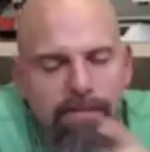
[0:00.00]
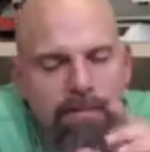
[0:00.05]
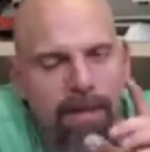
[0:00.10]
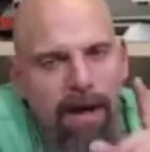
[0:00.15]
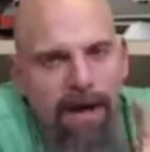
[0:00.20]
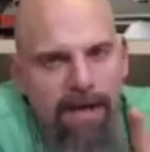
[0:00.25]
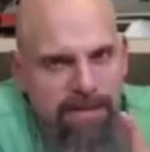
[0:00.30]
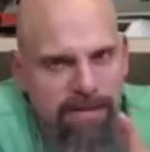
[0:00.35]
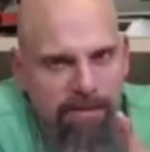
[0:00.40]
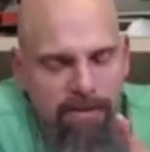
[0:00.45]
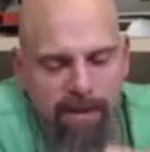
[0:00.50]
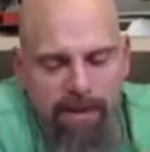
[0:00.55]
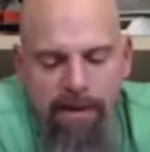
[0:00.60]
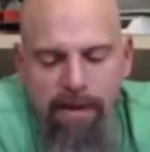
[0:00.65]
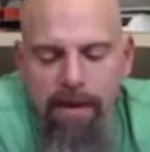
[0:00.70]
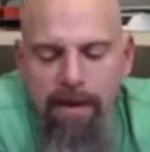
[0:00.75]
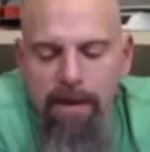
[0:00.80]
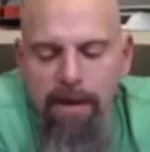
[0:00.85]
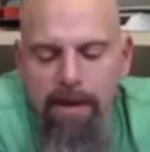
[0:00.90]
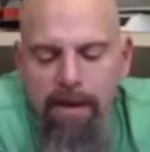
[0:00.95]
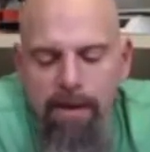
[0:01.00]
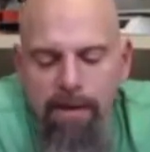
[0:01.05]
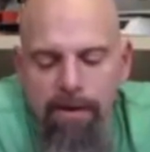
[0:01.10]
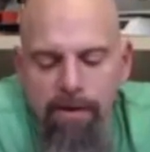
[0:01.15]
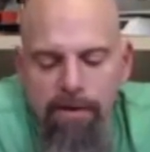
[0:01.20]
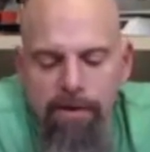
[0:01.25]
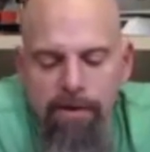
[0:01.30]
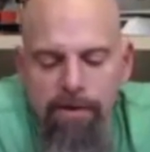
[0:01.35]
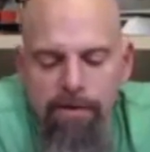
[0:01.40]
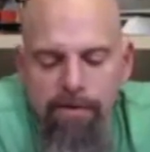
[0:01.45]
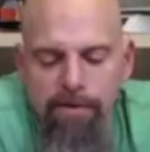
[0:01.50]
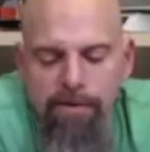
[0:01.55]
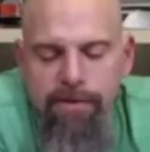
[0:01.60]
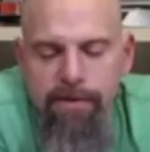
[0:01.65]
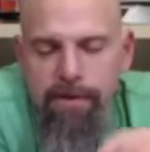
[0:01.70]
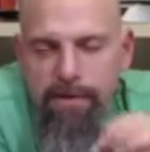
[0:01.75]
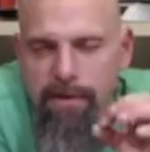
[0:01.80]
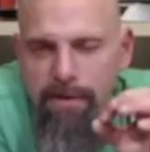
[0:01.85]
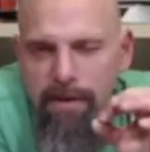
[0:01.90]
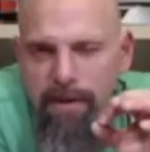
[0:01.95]
possibly, could
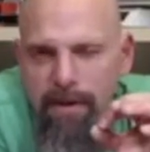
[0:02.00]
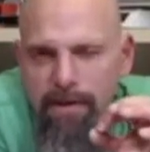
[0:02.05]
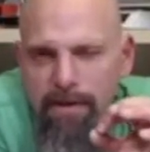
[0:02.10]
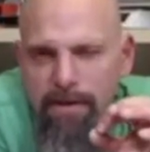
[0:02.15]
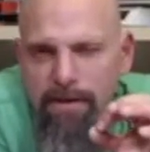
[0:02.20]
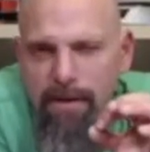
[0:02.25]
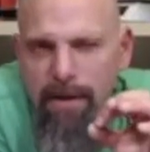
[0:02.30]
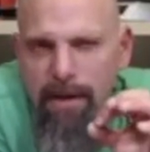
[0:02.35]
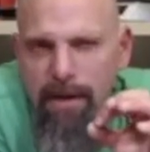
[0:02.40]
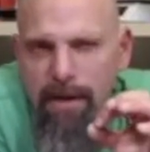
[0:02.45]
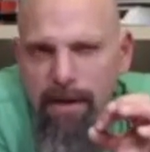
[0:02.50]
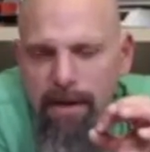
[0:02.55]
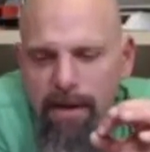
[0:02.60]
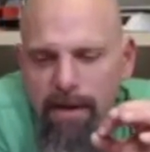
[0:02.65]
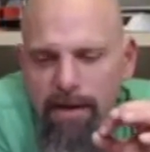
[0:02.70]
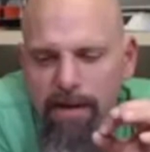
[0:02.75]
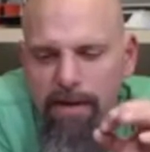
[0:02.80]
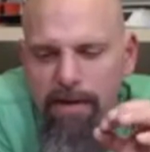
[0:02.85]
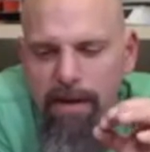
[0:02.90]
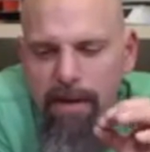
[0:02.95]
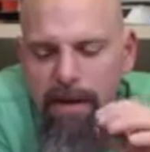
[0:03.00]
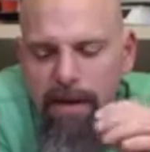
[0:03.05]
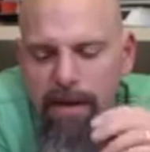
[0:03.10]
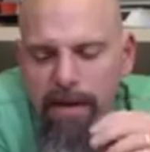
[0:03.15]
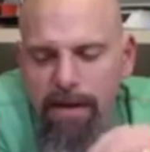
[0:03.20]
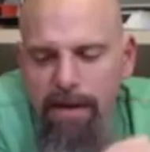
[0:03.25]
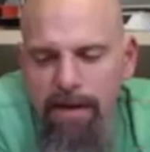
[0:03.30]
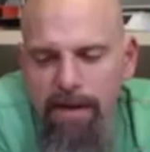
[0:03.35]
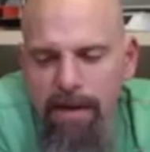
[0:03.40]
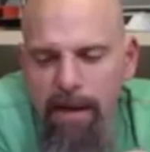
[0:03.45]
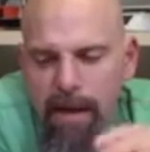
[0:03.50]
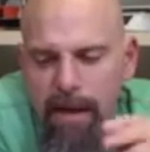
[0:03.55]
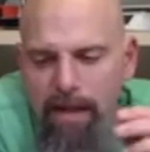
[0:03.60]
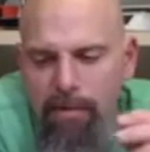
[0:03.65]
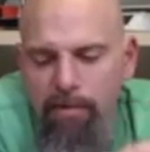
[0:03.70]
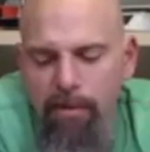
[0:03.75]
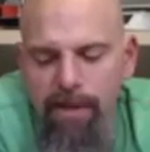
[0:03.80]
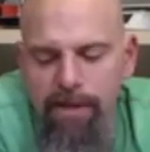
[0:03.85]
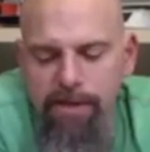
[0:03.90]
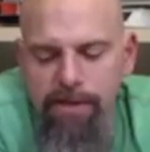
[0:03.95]
use uh, a uh,
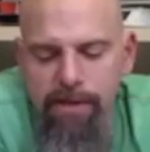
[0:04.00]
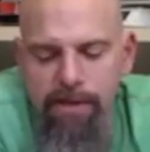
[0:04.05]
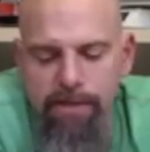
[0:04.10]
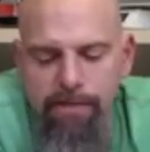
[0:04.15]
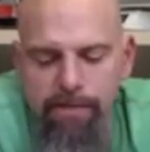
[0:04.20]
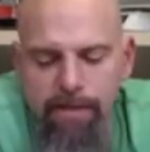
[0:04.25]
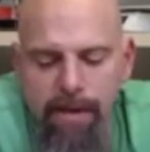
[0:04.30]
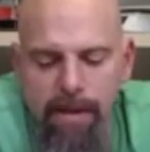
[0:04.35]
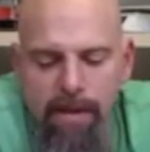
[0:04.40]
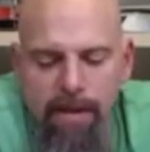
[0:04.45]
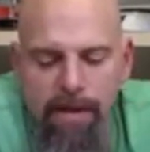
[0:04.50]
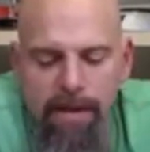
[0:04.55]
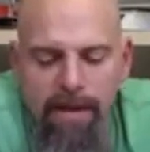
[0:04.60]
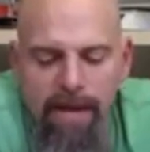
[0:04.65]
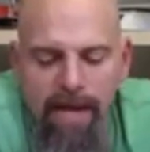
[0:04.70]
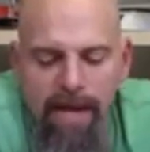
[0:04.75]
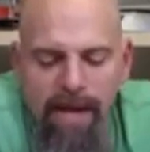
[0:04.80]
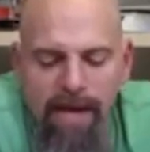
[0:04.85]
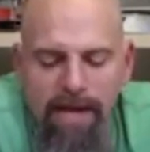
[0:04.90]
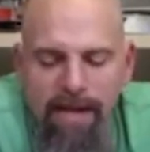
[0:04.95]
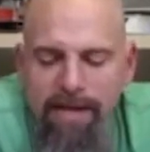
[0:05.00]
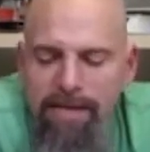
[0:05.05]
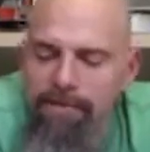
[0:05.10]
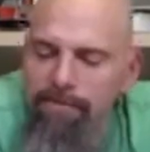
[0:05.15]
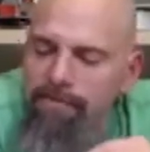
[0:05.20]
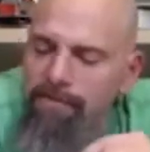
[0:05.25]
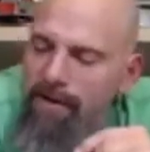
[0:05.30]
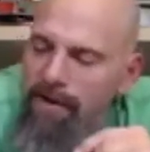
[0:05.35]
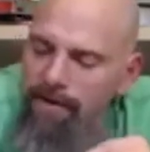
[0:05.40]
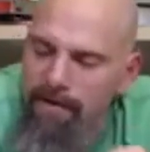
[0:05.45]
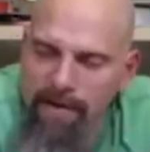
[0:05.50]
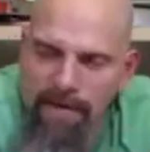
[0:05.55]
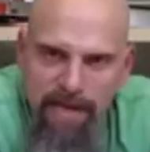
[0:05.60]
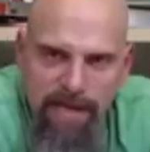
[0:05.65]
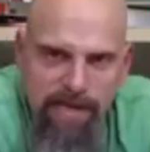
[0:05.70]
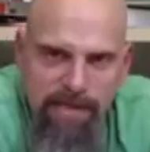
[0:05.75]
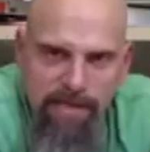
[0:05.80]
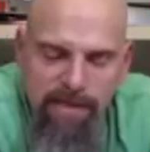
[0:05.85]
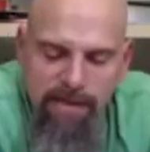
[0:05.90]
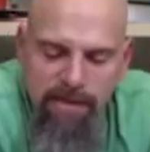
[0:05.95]
calibration, and it's very
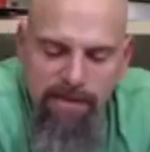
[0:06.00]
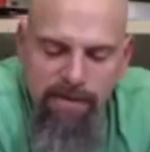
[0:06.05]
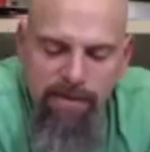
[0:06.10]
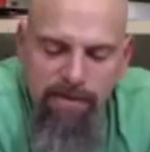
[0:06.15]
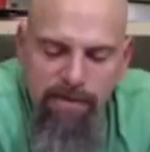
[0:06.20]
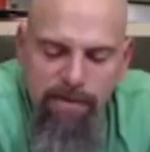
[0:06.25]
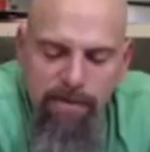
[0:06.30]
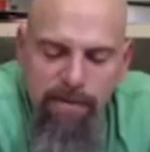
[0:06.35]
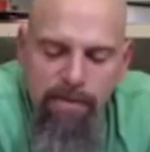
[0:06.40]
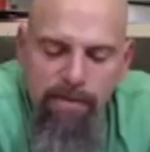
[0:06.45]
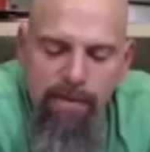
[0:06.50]
easy to do.